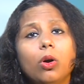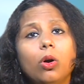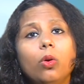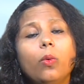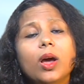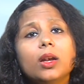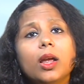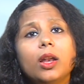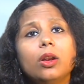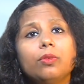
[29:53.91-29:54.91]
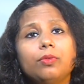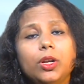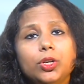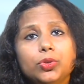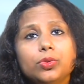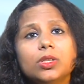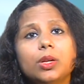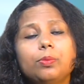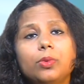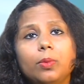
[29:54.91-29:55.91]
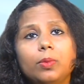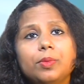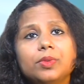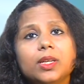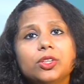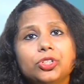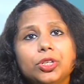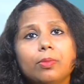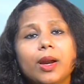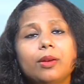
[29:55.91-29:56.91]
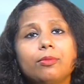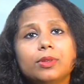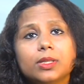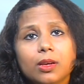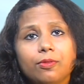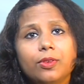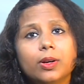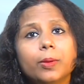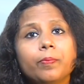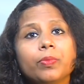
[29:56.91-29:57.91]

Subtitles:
or what kind of issues and problems that she might suffer